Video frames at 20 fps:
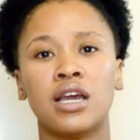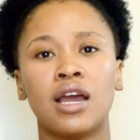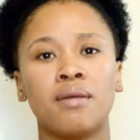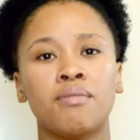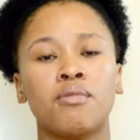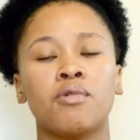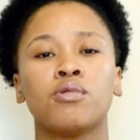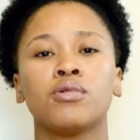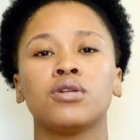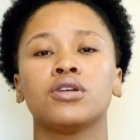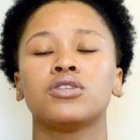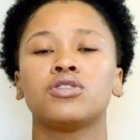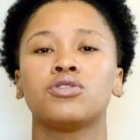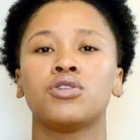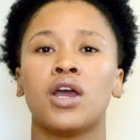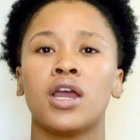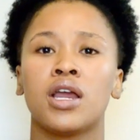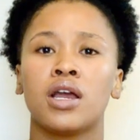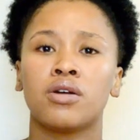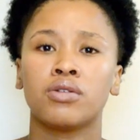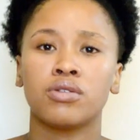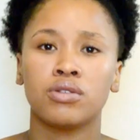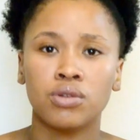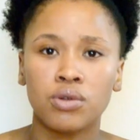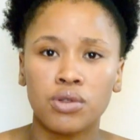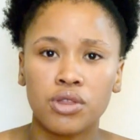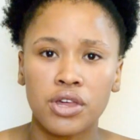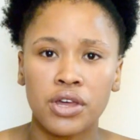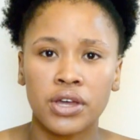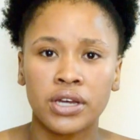I'm always trying out new
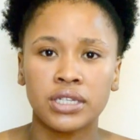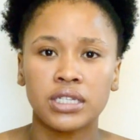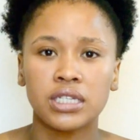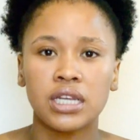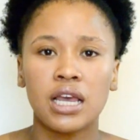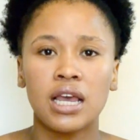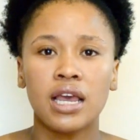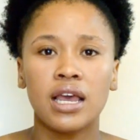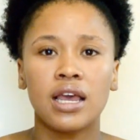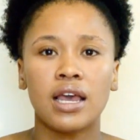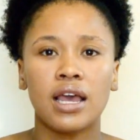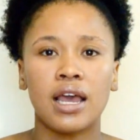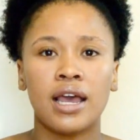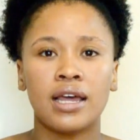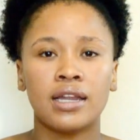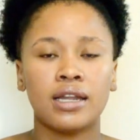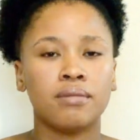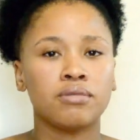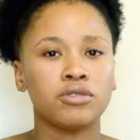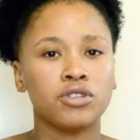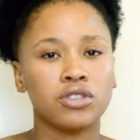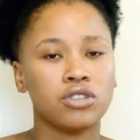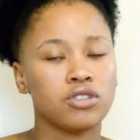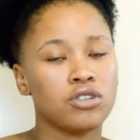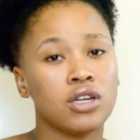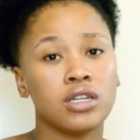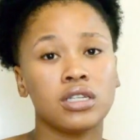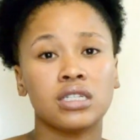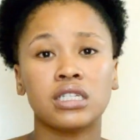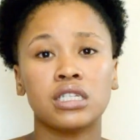things and I'm just
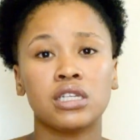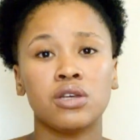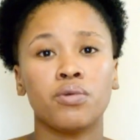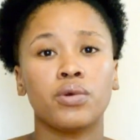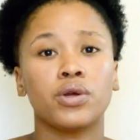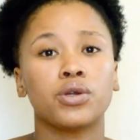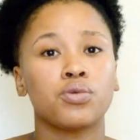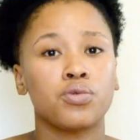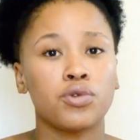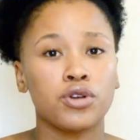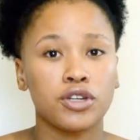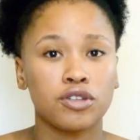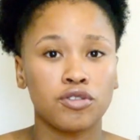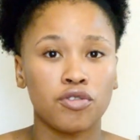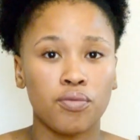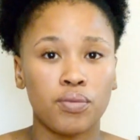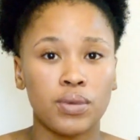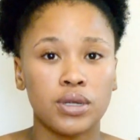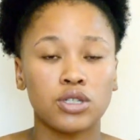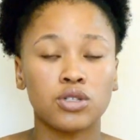trying to see what works for me.